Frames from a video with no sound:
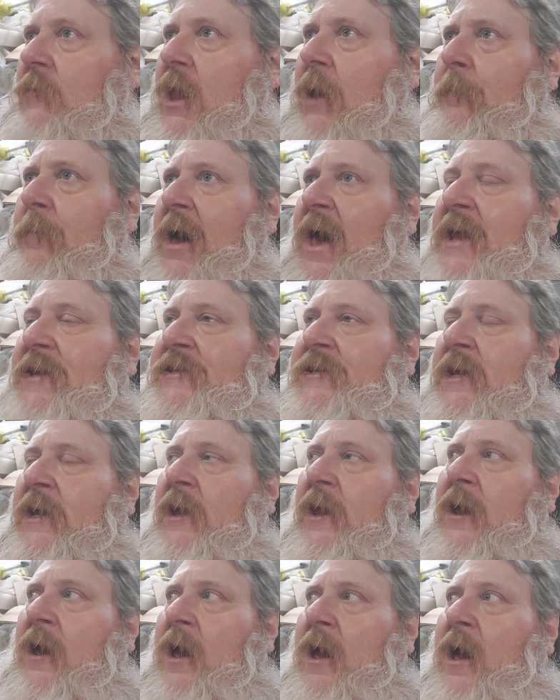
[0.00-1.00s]
but
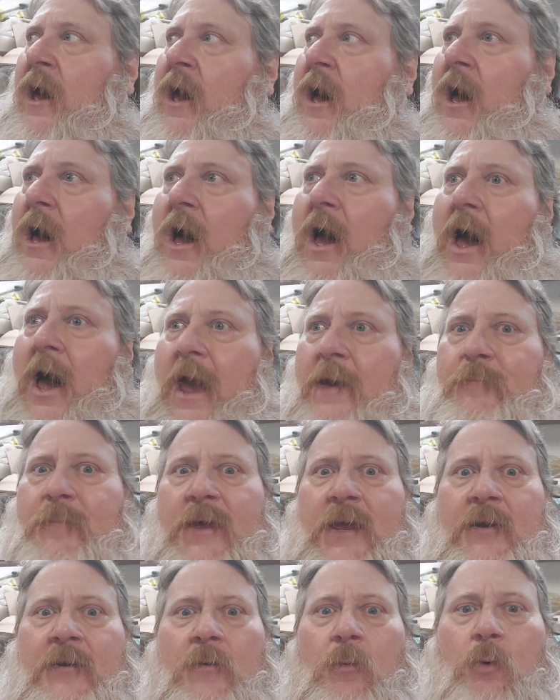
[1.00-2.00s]
I've
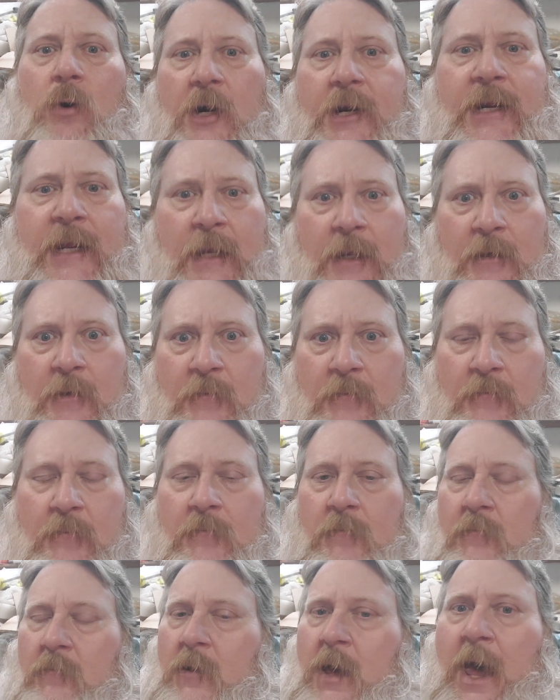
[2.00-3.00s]
been working
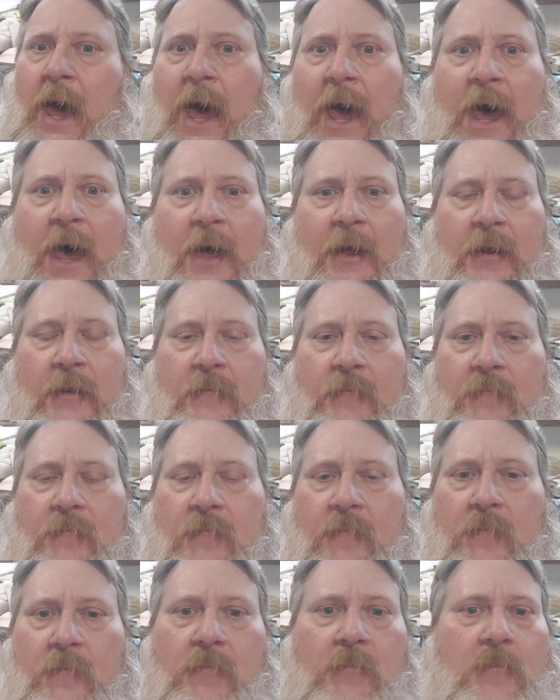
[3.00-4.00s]
uh,
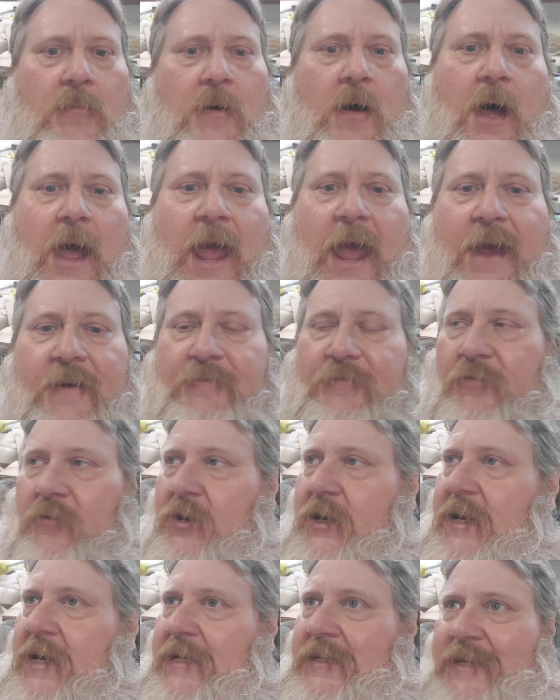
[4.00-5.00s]

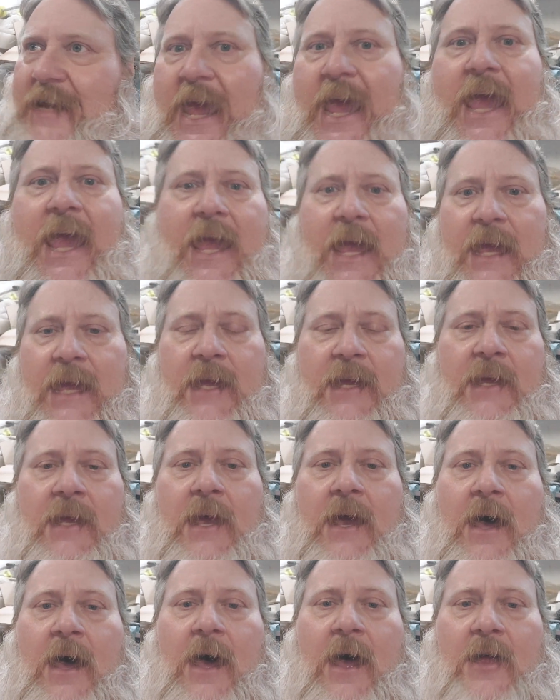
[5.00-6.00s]
every day,
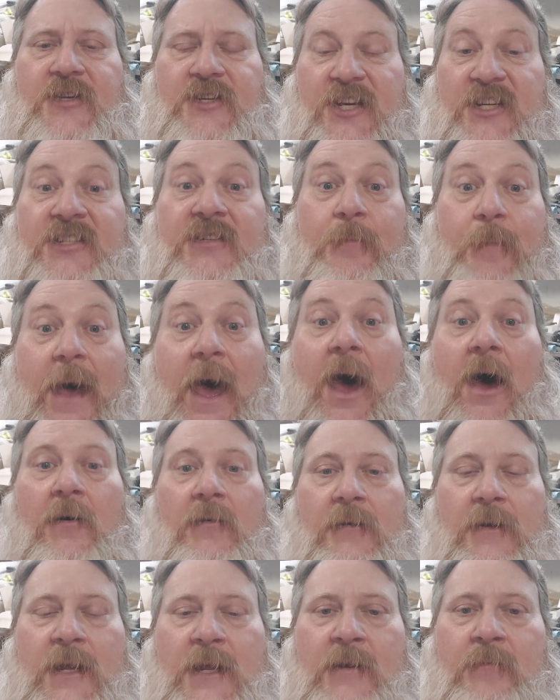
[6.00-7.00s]
just
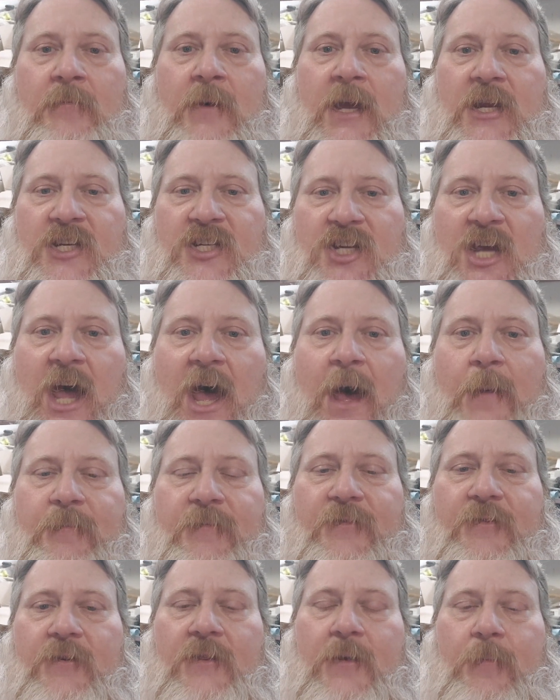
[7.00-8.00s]
about, in my
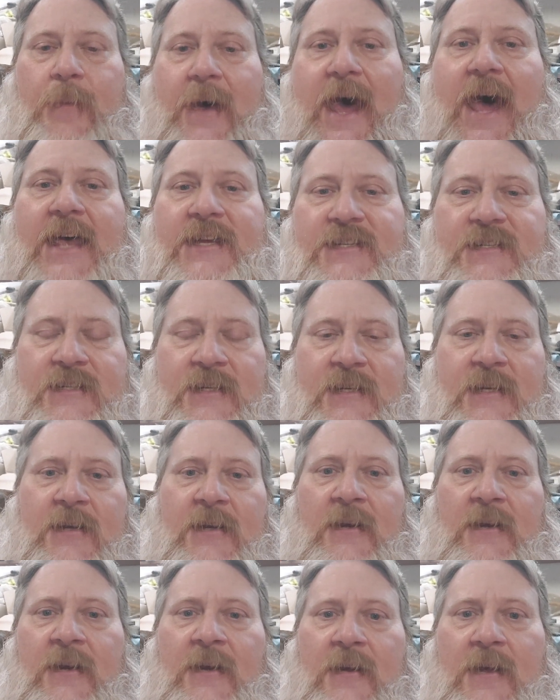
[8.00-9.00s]
shop for the past
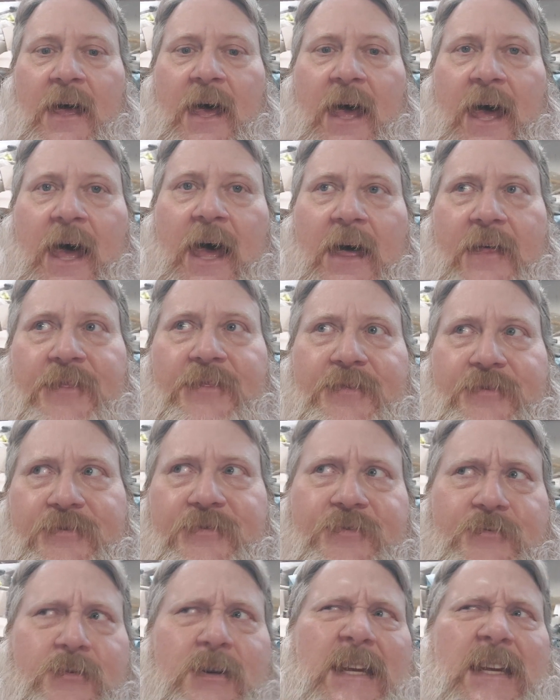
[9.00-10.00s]
uh,
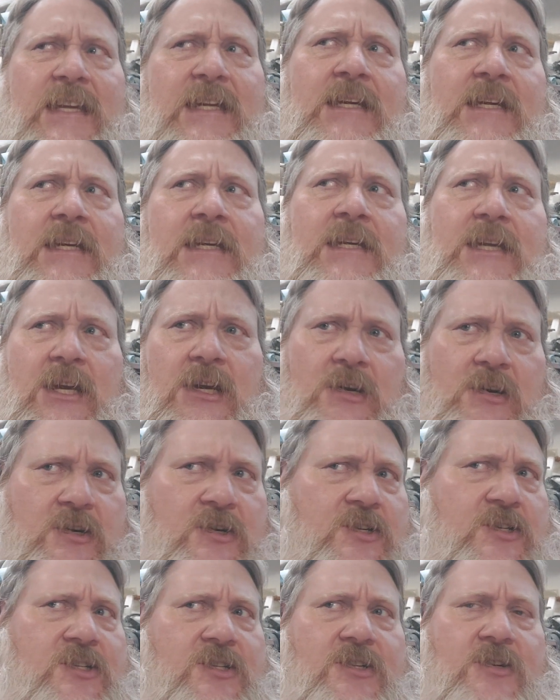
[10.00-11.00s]
3
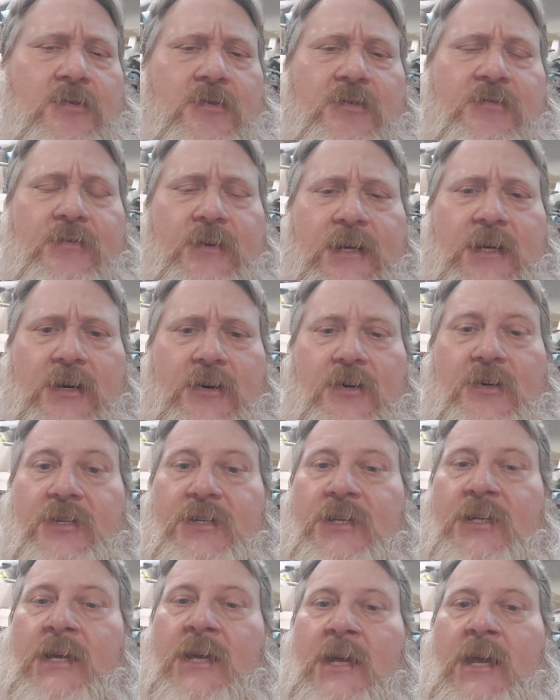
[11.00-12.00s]
years, 2 or 3
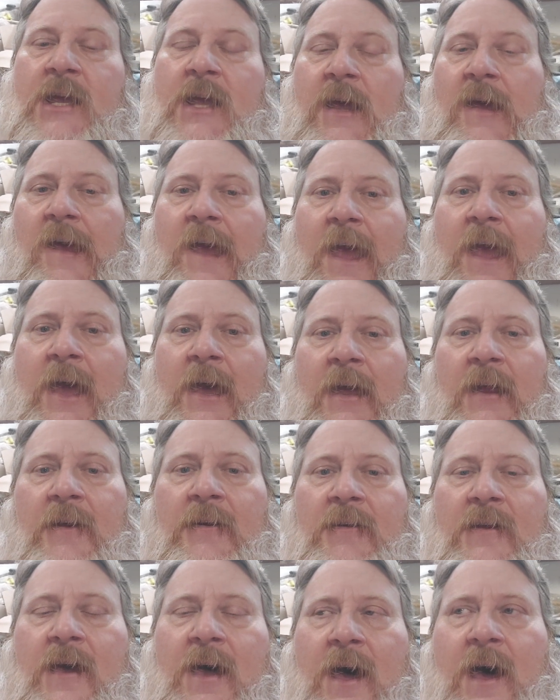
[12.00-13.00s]
years, and